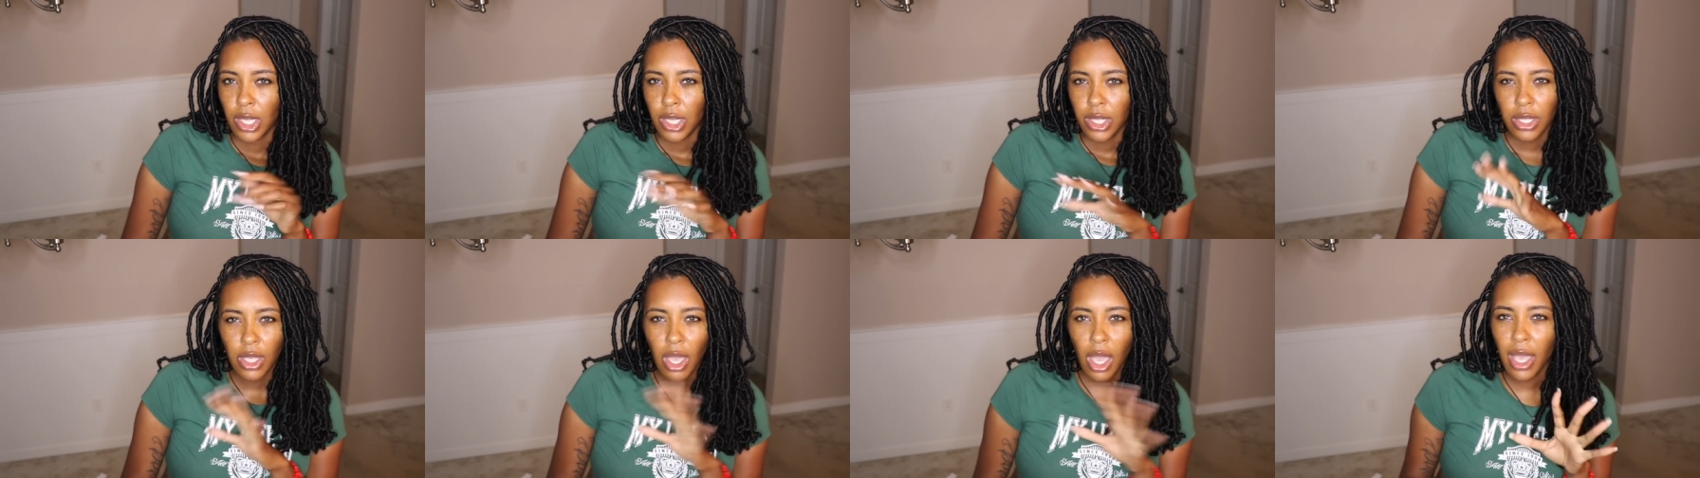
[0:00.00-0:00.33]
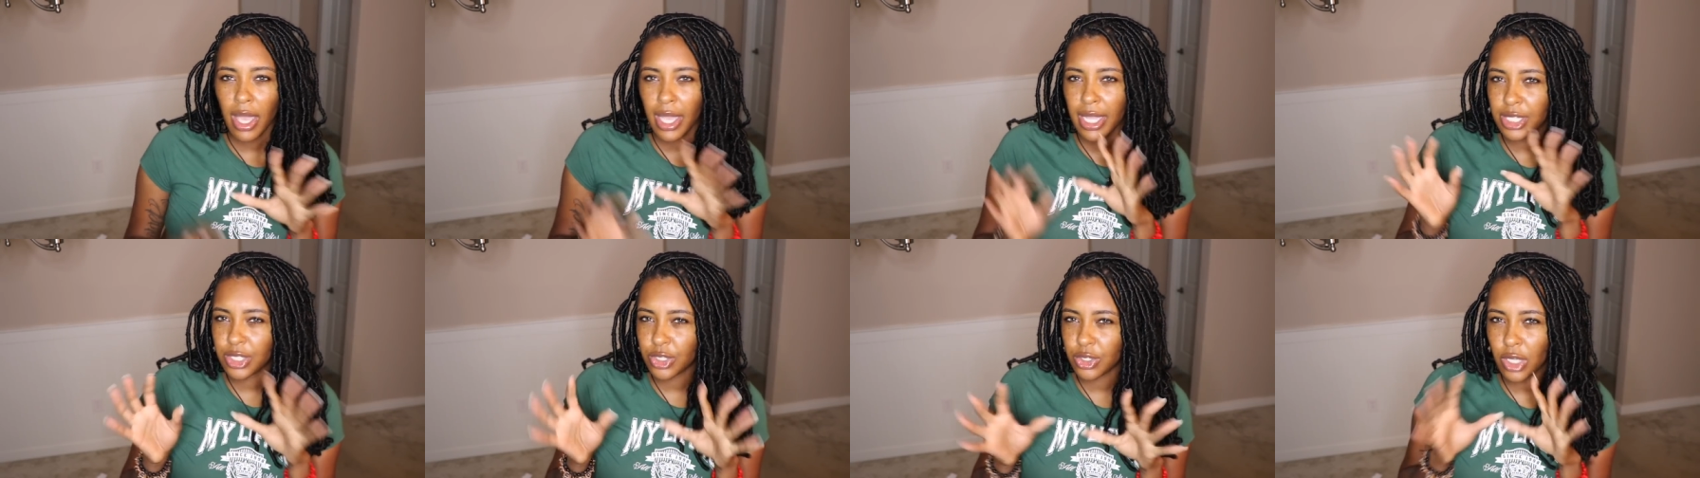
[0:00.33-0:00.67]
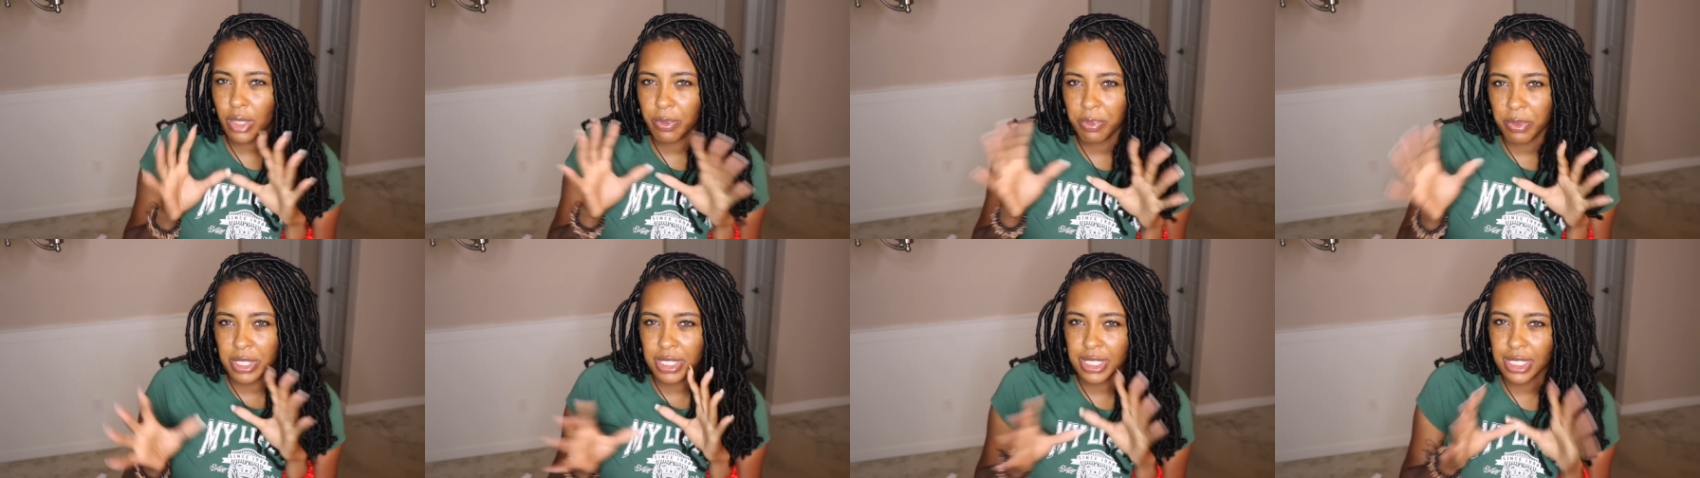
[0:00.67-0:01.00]
Y'all ain't
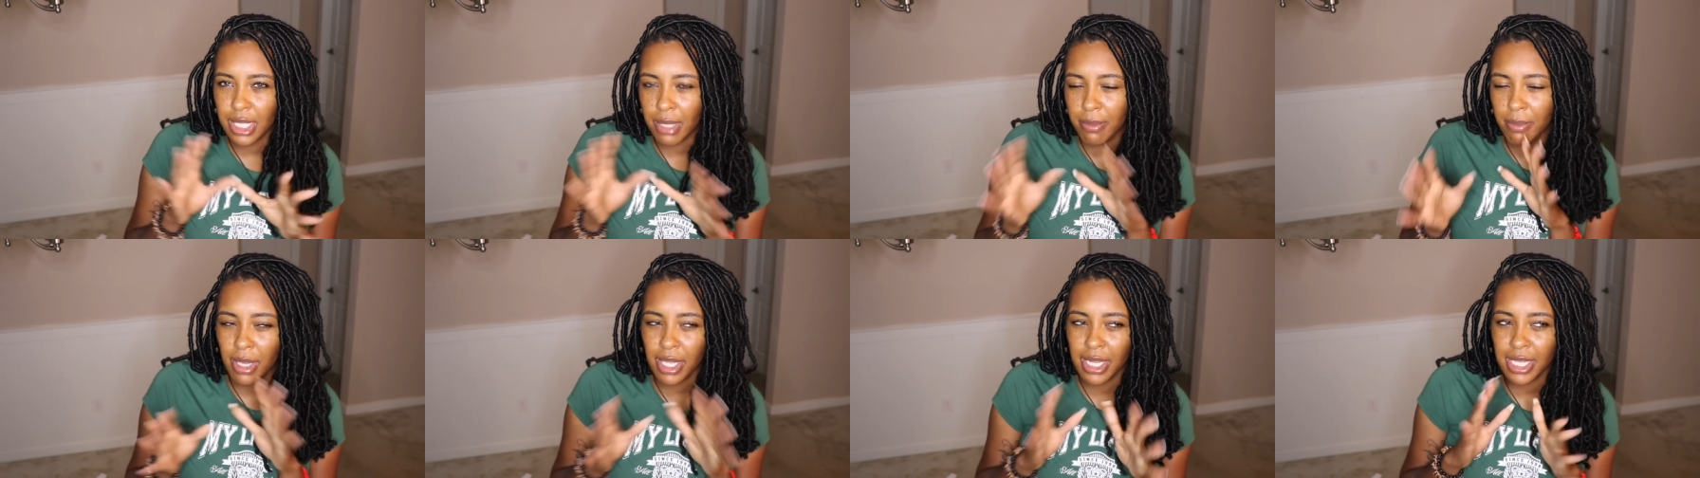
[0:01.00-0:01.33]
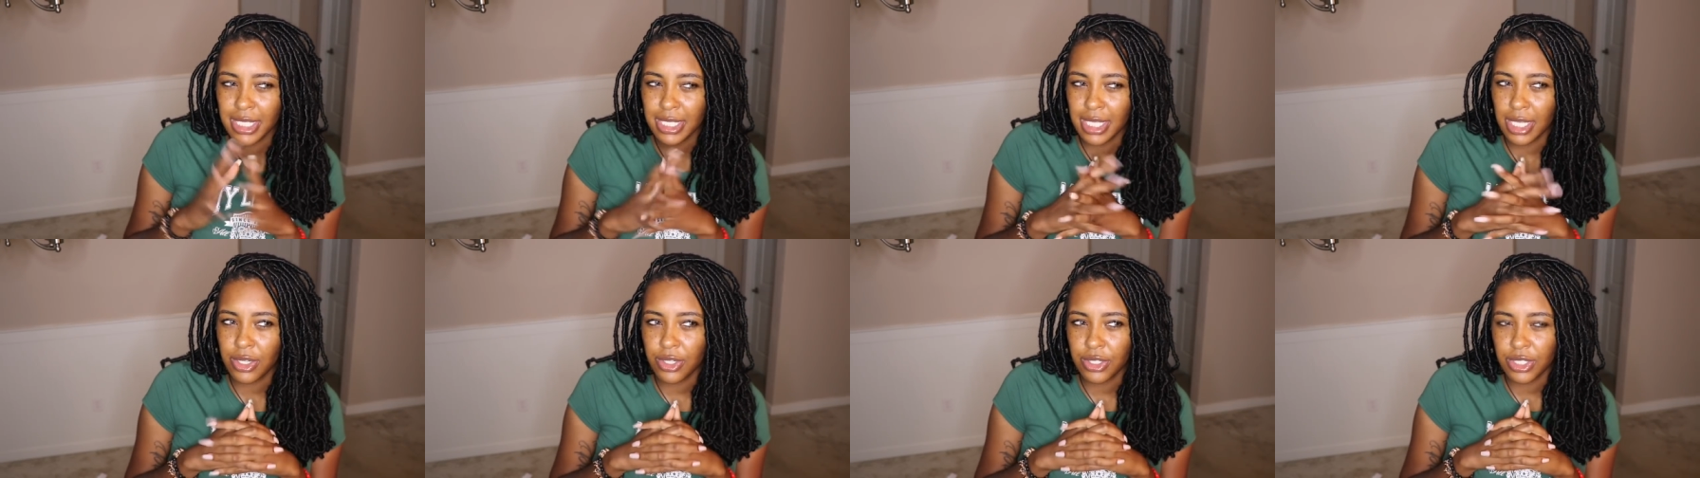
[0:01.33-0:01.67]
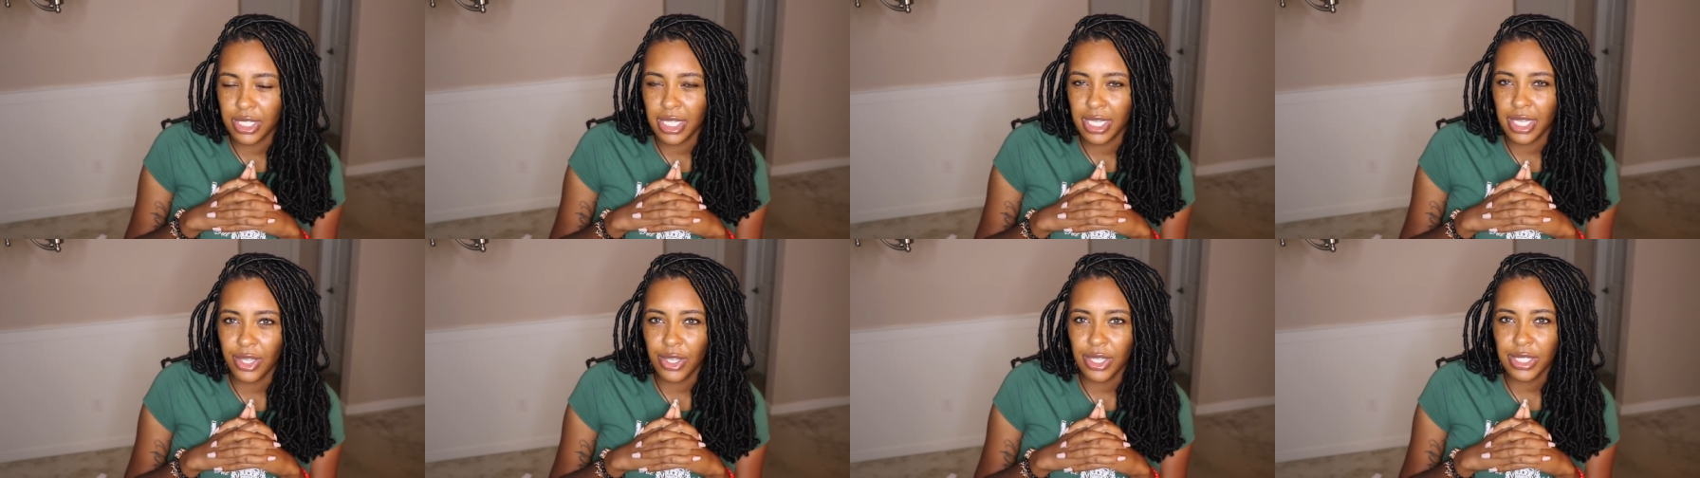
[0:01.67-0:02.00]
tripping. Somebody's
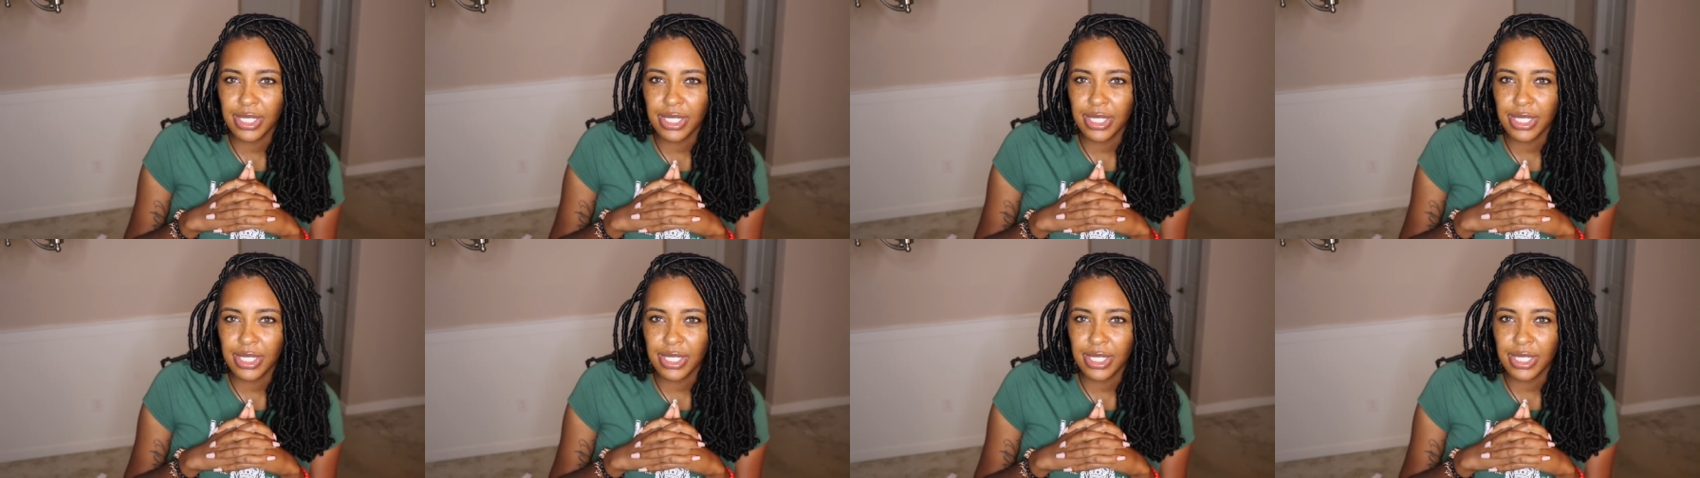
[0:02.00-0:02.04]
energy here,